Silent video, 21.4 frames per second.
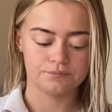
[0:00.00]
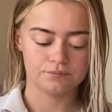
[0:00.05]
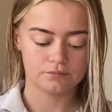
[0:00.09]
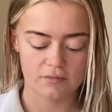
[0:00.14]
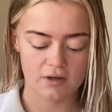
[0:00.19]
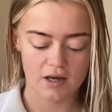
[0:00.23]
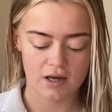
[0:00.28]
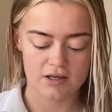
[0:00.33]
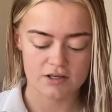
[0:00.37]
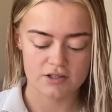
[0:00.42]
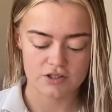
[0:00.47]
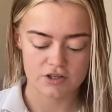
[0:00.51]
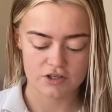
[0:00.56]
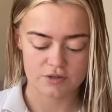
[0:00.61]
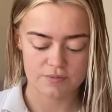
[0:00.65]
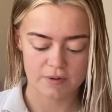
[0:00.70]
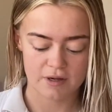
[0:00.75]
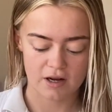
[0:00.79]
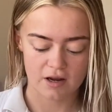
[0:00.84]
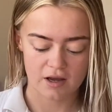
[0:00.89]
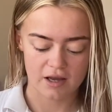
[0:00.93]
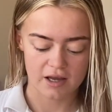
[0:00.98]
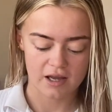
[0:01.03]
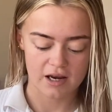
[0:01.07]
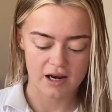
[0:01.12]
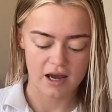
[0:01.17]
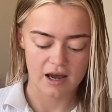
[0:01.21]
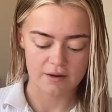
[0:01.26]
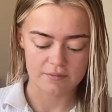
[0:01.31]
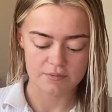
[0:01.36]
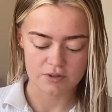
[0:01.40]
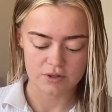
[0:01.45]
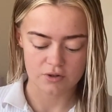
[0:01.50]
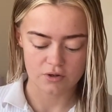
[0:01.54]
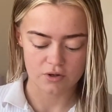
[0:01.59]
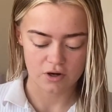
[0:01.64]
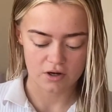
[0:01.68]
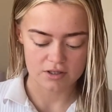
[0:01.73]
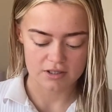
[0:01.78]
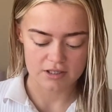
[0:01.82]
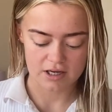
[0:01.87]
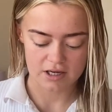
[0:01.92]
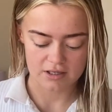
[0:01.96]
It's just been like an absolute
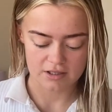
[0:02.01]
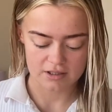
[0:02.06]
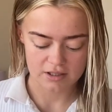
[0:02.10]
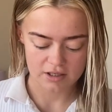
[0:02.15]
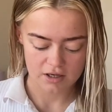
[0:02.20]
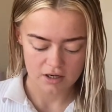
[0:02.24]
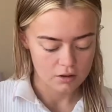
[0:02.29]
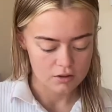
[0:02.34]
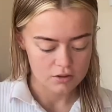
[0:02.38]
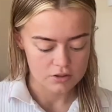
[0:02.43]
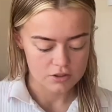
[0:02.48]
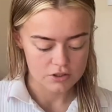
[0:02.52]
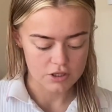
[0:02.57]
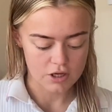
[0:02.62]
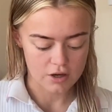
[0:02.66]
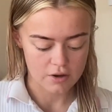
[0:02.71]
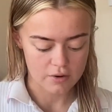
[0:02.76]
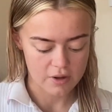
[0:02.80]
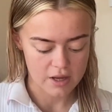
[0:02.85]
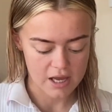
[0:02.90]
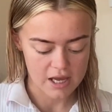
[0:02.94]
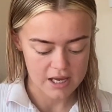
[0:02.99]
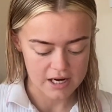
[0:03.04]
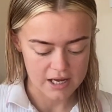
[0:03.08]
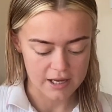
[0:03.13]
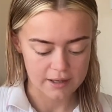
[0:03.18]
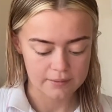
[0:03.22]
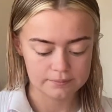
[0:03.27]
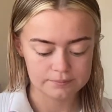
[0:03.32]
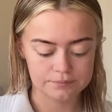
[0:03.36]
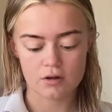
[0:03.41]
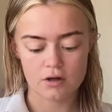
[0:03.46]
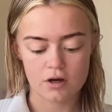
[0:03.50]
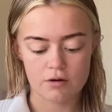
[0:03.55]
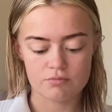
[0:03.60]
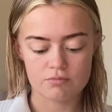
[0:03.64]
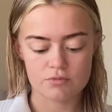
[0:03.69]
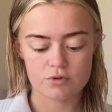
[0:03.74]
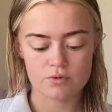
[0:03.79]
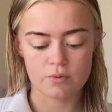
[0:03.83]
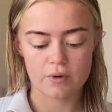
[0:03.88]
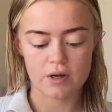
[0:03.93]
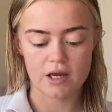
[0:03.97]
godsend. So in it
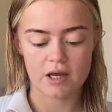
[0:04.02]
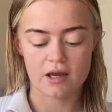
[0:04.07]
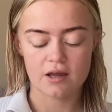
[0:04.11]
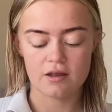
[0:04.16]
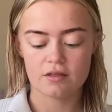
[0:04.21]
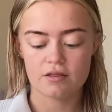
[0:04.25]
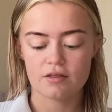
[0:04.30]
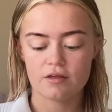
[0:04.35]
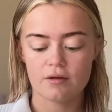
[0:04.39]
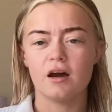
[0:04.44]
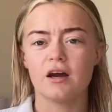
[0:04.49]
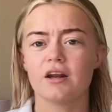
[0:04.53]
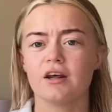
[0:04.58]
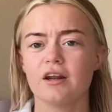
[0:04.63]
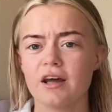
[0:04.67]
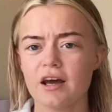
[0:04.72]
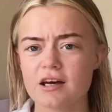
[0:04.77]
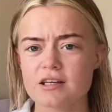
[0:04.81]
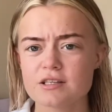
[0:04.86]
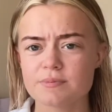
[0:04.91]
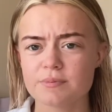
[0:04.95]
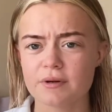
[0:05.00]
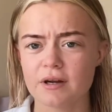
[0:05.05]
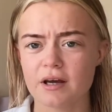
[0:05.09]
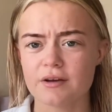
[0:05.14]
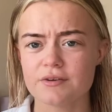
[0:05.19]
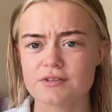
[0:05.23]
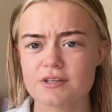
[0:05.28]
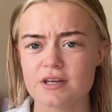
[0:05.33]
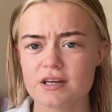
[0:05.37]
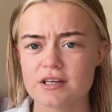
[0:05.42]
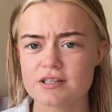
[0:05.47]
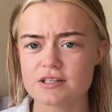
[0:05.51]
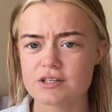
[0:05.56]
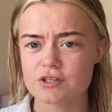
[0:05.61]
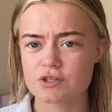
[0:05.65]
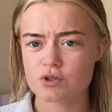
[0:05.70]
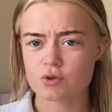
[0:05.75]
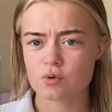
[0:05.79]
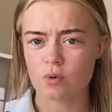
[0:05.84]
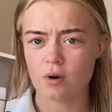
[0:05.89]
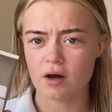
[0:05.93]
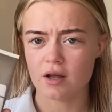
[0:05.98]
comes with, I don't know how to pronounce this,
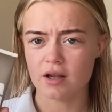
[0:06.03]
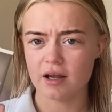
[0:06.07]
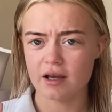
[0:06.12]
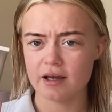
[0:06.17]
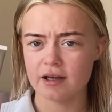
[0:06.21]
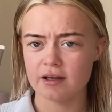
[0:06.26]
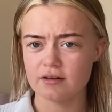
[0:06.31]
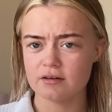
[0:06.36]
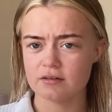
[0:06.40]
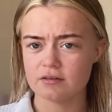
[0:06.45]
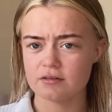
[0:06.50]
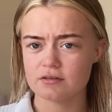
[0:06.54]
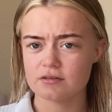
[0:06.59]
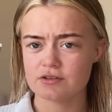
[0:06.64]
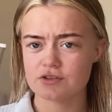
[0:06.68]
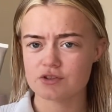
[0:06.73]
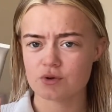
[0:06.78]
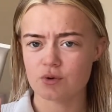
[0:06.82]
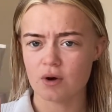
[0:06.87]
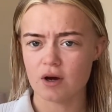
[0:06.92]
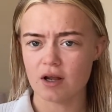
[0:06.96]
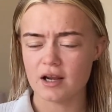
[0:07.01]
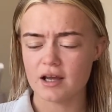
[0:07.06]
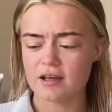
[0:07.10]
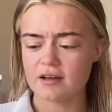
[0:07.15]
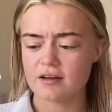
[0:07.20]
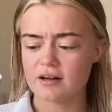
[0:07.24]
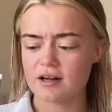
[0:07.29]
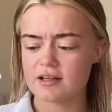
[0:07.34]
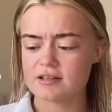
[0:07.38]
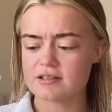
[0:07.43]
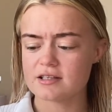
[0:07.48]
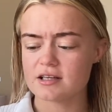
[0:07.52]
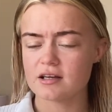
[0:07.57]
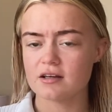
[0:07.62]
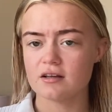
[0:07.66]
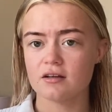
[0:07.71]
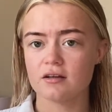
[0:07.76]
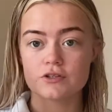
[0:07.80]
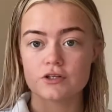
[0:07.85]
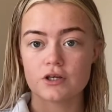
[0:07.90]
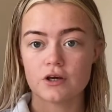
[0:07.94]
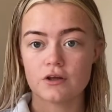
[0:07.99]
squalane cleanser.
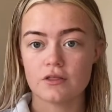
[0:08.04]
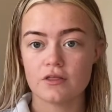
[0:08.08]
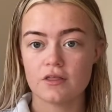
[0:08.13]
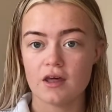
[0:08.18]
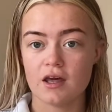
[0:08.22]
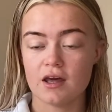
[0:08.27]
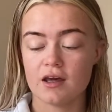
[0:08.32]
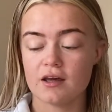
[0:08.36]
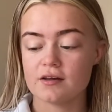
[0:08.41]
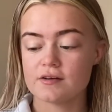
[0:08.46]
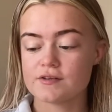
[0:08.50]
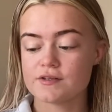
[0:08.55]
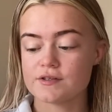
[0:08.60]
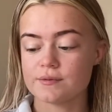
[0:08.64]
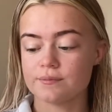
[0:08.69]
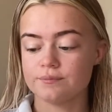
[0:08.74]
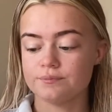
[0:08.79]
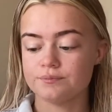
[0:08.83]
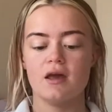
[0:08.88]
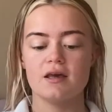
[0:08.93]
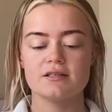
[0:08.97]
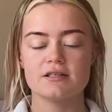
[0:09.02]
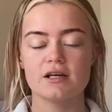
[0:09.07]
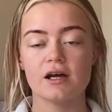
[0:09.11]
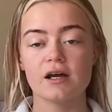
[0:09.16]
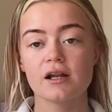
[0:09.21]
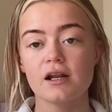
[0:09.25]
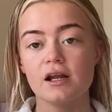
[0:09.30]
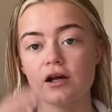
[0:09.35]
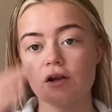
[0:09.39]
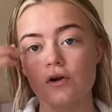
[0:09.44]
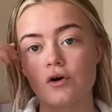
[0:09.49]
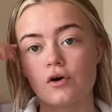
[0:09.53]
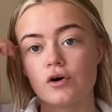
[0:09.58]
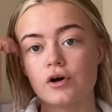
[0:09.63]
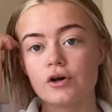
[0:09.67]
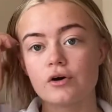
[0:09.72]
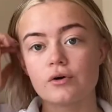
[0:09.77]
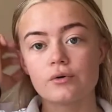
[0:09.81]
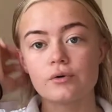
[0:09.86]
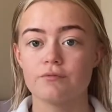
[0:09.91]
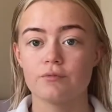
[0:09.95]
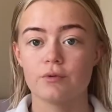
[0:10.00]
So this, it's like a little
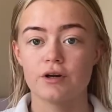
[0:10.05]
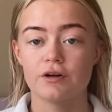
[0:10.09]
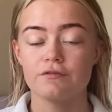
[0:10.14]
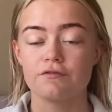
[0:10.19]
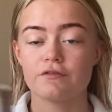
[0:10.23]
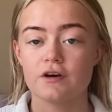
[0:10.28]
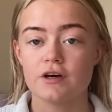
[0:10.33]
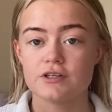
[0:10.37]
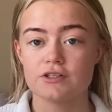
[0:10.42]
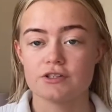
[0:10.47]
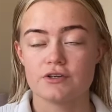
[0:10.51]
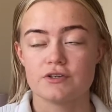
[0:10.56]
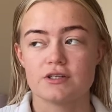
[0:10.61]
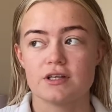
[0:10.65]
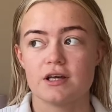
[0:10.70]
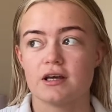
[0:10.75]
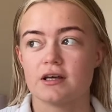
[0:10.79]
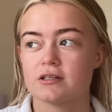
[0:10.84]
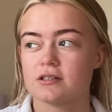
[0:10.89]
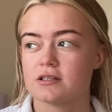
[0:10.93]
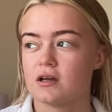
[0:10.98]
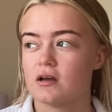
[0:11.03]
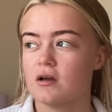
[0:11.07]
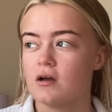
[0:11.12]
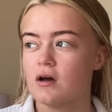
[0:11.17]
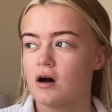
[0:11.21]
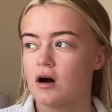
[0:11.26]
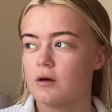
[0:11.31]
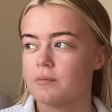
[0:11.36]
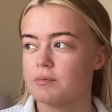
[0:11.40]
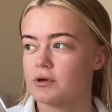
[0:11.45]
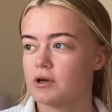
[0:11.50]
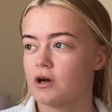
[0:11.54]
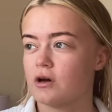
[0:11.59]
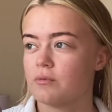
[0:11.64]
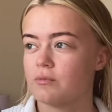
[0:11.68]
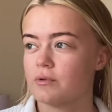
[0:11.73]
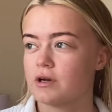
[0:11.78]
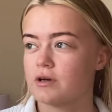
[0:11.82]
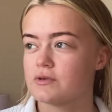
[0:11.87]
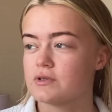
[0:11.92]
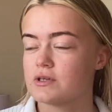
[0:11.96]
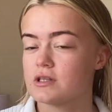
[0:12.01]
oil. When I first used this, I put it on when
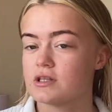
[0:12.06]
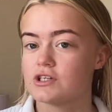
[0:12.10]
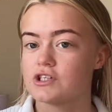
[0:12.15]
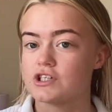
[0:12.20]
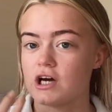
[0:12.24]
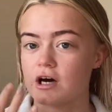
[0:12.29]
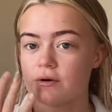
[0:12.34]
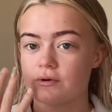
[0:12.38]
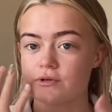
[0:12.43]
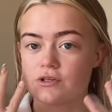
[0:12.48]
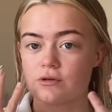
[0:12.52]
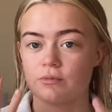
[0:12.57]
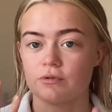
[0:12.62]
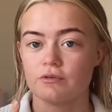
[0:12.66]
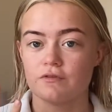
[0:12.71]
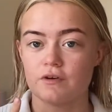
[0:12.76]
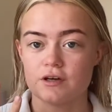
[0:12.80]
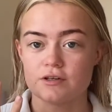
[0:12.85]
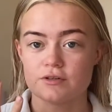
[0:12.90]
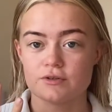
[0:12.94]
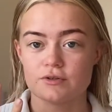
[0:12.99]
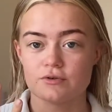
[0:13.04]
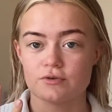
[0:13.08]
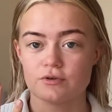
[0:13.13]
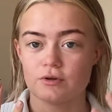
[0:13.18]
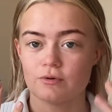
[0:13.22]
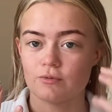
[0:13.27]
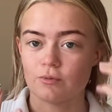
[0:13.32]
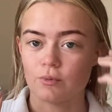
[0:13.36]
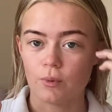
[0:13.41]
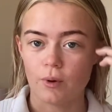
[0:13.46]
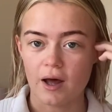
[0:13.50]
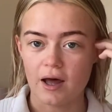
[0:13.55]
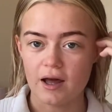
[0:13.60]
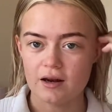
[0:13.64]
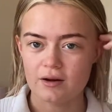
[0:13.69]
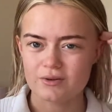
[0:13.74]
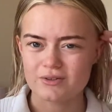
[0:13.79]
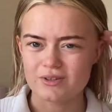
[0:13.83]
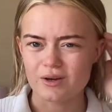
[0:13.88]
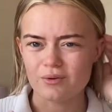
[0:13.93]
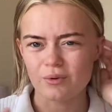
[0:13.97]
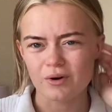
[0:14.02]
I was in the shower, so my face was already wet, and I was
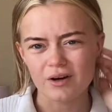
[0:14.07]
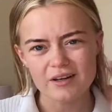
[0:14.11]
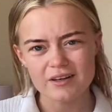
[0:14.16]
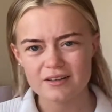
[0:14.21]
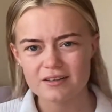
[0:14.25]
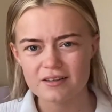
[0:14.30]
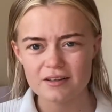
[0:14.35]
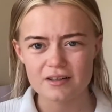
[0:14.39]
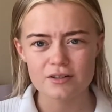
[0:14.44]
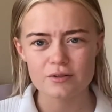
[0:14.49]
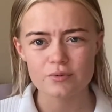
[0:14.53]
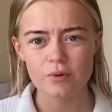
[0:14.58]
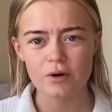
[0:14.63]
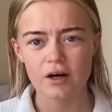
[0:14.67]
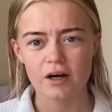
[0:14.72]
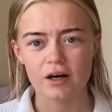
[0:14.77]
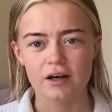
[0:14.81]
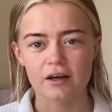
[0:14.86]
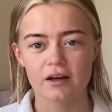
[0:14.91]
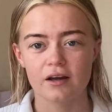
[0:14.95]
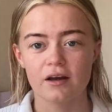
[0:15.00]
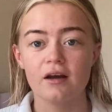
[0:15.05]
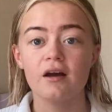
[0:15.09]
like, why doesn't this work?